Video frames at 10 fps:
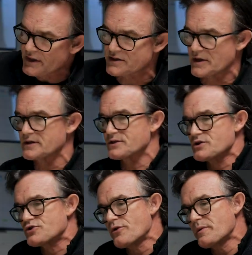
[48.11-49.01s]
it's
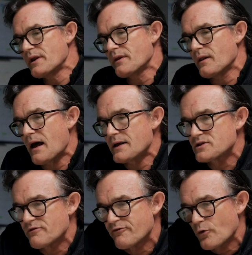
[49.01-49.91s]
distributing the lines
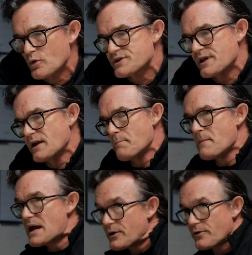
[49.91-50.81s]
of force in a
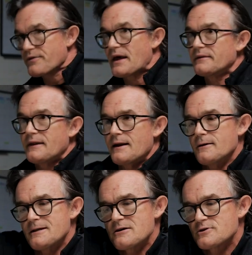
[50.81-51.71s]
manner that
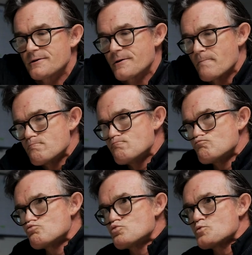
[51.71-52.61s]
allows it to,
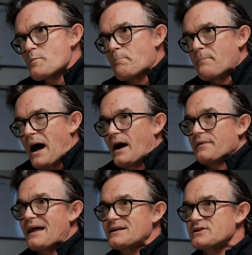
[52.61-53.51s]

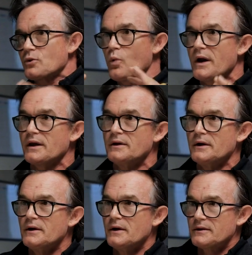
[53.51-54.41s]
and that's the way
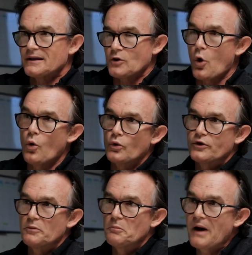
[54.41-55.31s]
that the whole
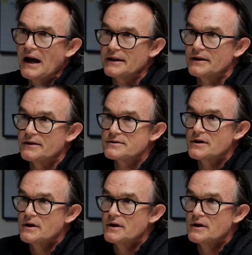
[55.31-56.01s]
human body is.